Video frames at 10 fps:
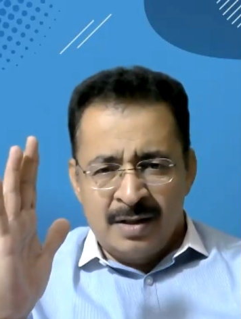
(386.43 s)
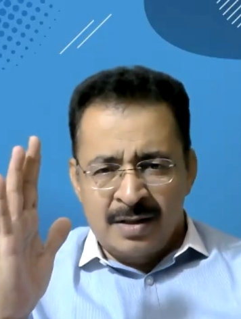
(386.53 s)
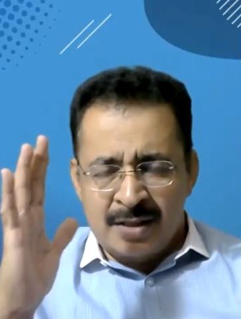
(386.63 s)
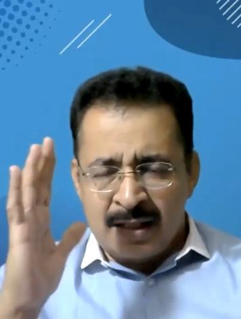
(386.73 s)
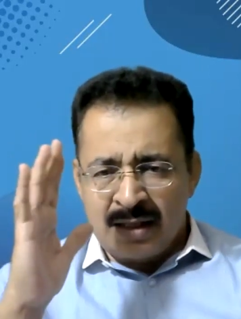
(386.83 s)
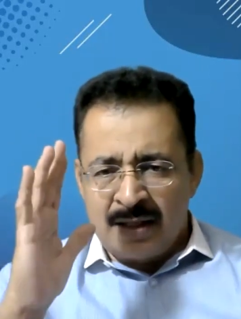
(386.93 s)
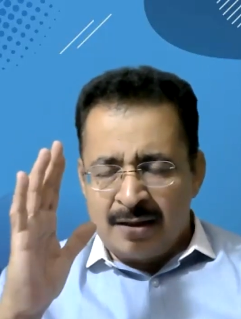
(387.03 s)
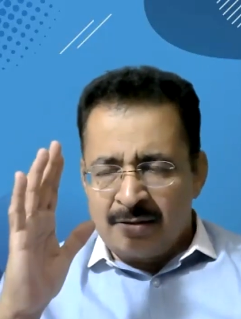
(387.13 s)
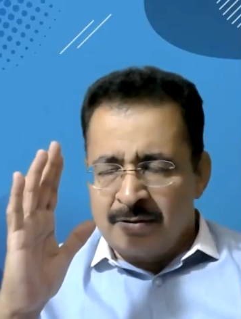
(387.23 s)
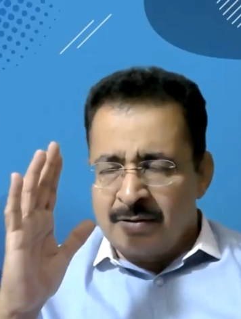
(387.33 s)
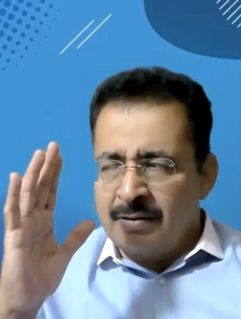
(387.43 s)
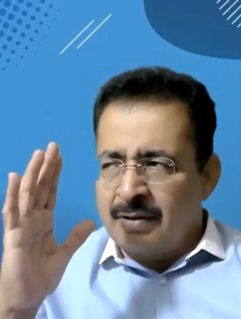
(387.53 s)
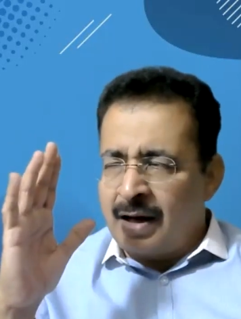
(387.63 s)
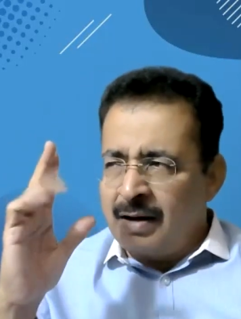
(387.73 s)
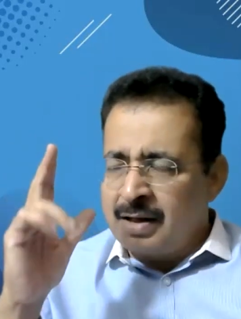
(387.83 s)
See,
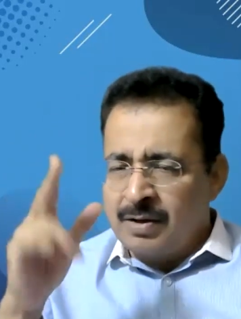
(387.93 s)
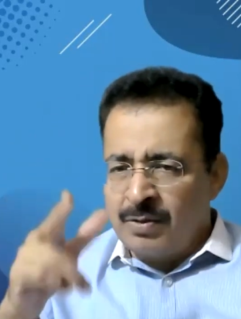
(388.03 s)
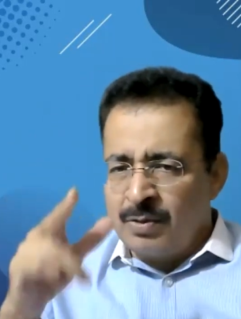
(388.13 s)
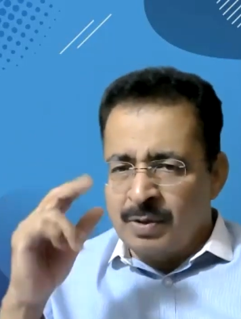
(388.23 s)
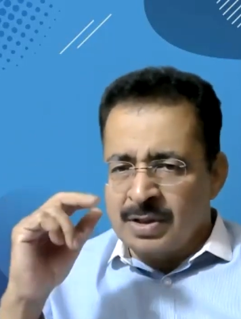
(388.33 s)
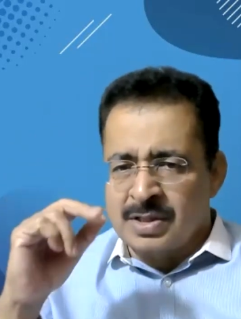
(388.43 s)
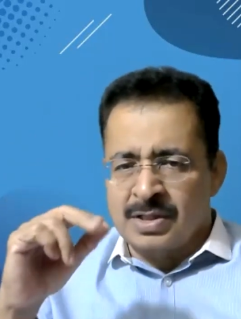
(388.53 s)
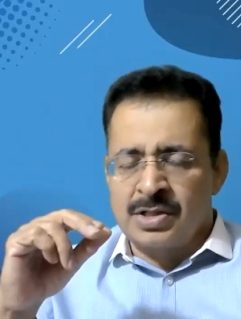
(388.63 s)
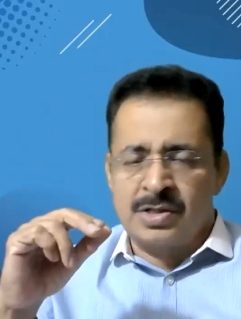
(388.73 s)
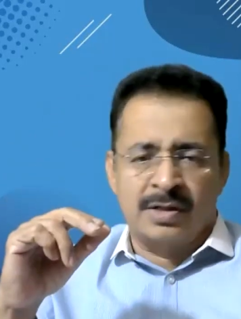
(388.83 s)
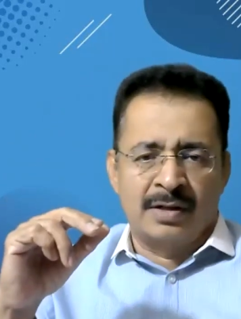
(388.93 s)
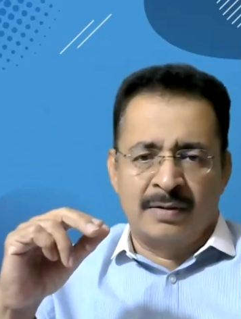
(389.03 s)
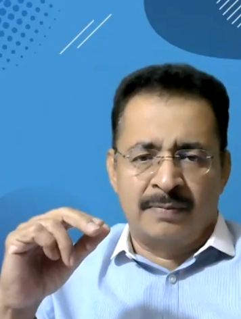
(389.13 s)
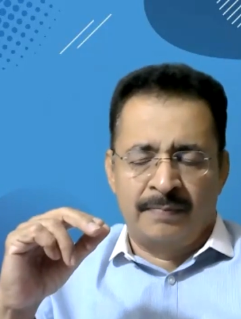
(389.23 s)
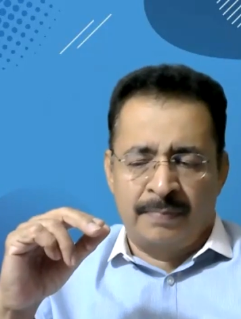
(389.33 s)
I'll give one suggestion.
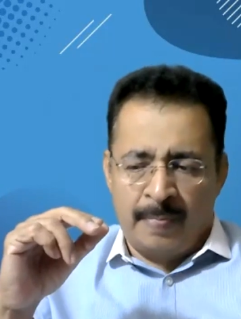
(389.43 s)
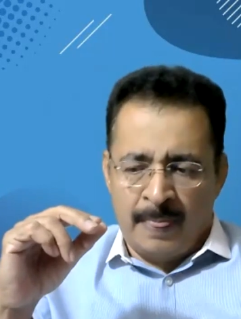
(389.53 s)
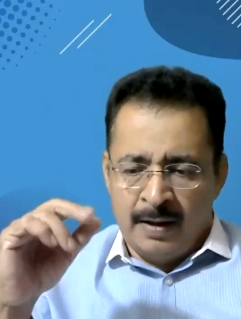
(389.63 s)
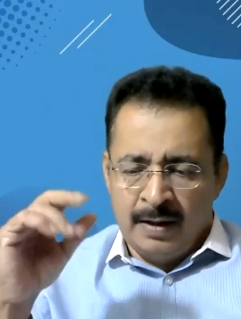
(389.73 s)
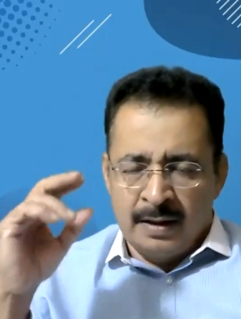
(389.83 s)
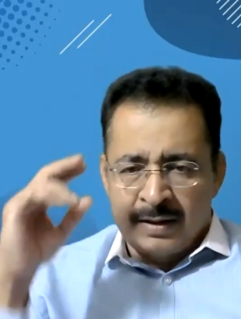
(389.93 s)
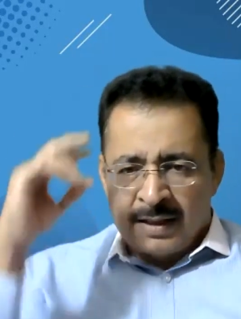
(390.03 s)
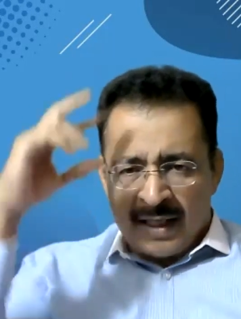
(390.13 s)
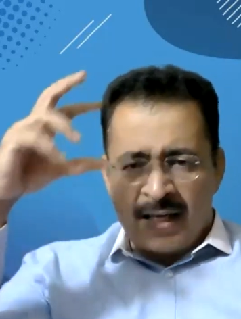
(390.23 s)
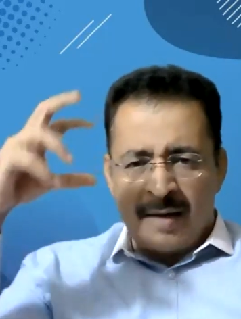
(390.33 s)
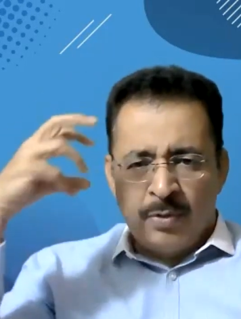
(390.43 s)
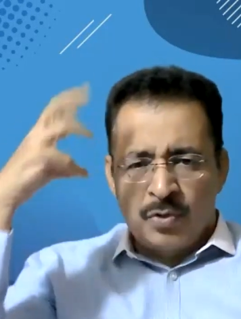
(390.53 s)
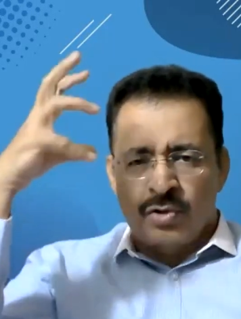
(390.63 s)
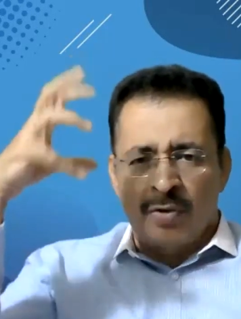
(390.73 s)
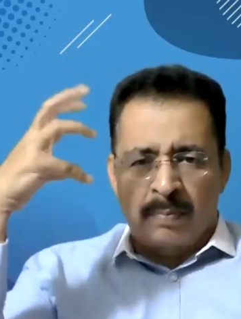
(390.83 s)
Think
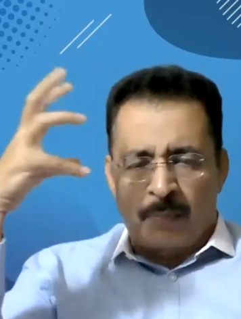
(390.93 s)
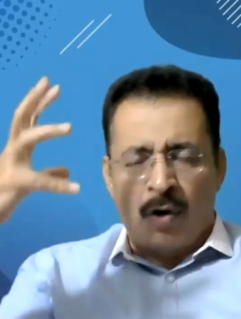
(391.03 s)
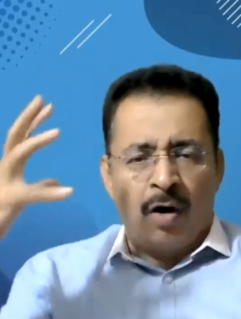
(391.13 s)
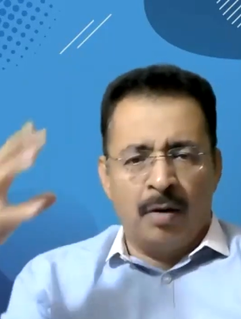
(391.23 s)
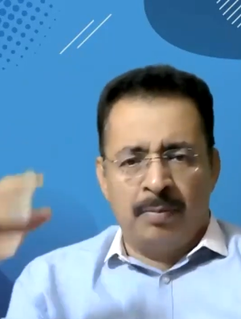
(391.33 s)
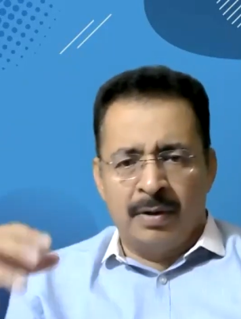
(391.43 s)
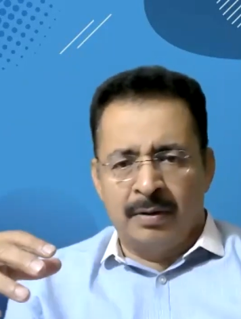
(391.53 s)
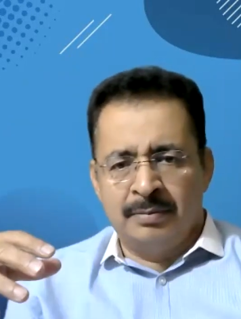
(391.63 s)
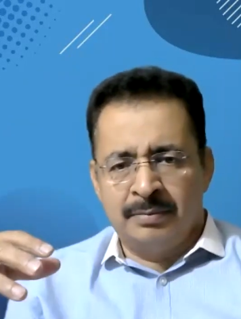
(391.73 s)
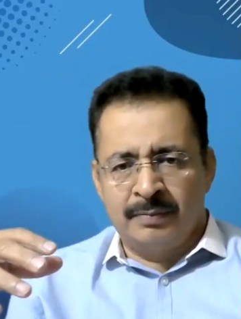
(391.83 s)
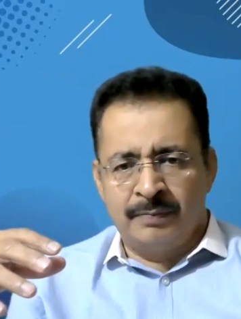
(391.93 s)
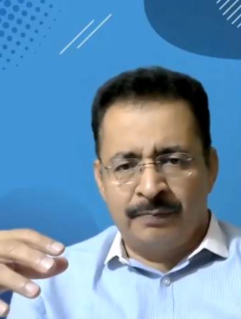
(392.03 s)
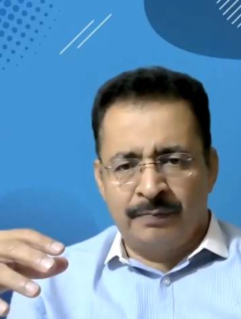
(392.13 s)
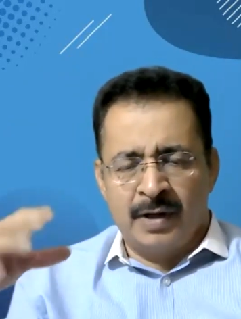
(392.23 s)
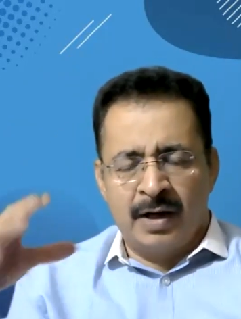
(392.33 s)
about your problem
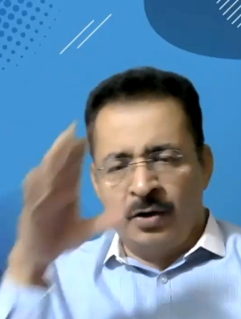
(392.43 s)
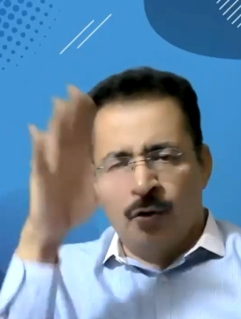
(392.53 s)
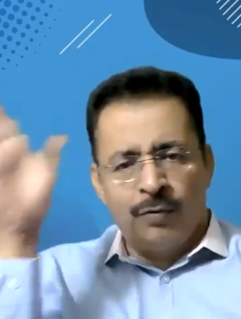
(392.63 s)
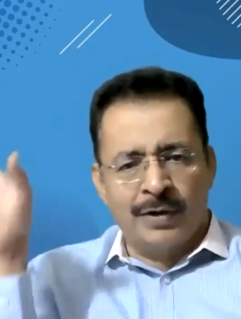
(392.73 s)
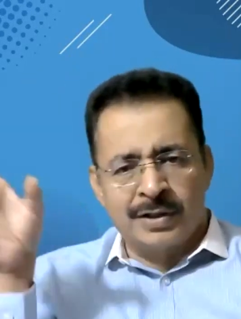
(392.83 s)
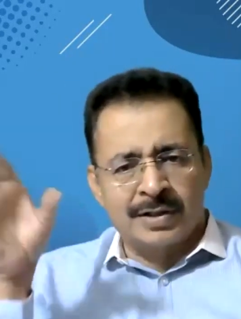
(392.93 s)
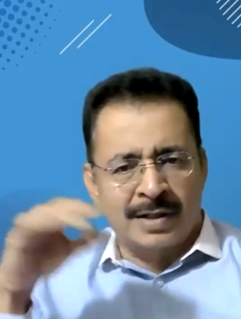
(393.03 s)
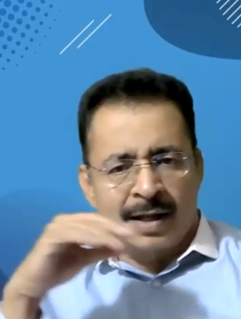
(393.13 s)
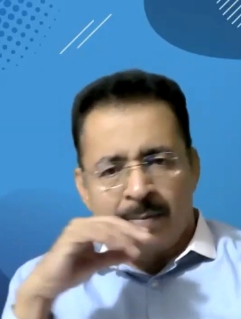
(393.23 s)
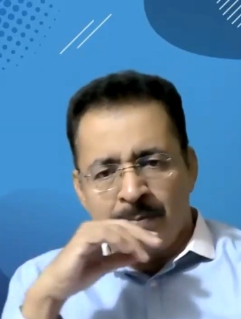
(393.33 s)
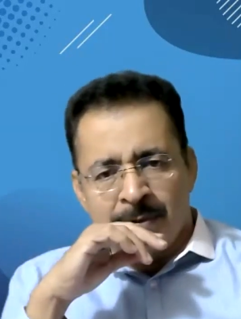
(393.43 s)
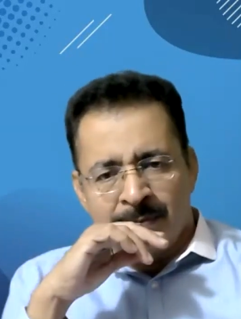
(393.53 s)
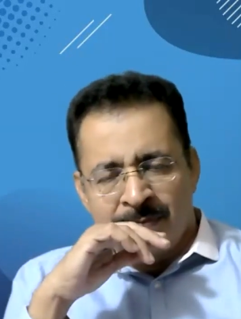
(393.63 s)
and go for the sleep.